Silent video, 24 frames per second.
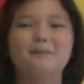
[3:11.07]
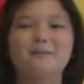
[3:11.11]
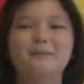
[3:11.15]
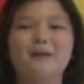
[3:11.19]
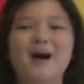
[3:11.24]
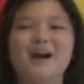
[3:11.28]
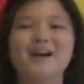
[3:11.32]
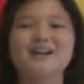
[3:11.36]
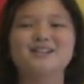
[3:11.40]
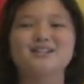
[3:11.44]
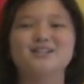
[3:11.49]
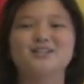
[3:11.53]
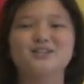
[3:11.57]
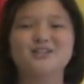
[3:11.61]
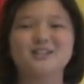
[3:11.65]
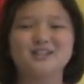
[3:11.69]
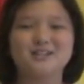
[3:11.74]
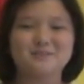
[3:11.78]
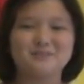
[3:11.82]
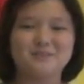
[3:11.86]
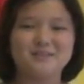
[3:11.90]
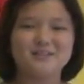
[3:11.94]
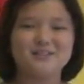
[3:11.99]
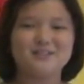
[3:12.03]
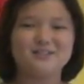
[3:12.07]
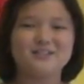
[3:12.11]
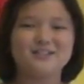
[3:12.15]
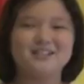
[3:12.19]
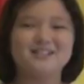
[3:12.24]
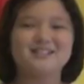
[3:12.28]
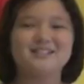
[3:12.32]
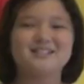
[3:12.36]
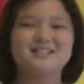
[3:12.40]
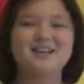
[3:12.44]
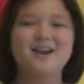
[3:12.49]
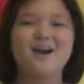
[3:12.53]
Mice Krispy
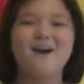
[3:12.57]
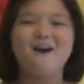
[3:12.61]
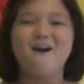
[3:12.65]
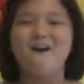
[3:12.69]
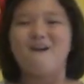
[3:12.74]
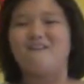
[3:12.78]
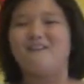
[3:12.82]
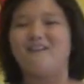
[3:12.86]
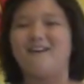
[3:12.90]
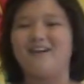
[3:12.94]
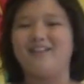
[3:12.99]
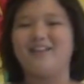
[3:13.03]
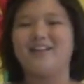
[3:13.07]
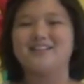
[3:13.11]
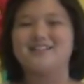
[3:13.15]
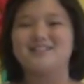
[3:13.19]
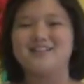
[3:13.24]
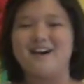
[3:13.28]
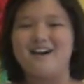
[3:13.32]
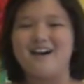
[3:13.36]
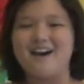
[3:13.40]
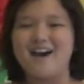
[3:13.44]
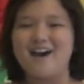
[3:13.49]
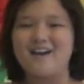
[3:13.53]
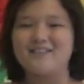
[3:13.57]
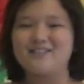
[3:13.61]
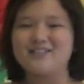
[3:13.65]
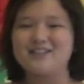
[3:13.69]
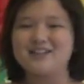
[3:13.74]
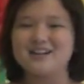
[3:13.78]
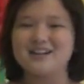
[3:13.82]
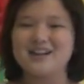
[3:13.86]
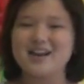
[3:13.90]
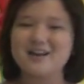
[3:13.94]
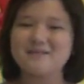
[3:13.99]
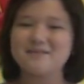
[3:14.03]
Treats. Well, that's all I have for
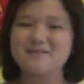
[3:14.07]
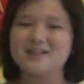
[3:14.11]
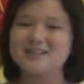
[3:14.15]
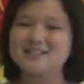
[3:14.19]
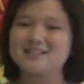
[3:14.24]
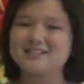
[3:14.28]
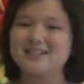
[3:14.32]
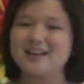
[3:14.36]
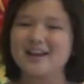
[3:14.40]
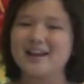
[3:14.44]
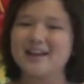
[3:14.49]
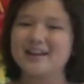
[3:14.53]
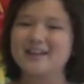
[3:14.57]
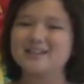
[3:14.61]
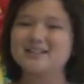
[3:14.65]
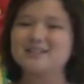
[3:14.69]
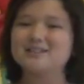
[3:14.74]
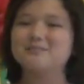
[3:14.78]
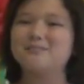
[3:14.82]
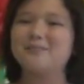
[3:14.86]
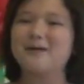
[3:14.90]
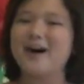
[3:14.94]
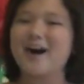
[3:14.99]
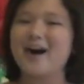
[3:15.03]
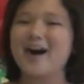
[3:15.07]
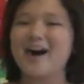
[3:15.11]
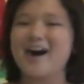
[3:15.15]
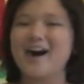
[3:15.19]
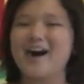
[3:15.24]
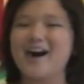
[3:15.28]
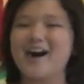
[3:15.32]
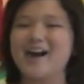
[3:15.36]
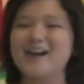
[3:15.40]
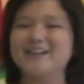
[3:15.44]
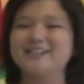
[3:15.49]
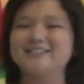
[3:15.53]
today, Mustangs.
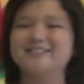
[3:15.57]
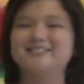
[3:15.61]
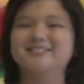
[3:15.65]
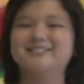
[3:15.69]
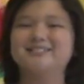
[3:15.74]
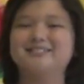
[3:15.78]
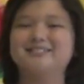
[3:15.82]
Bye.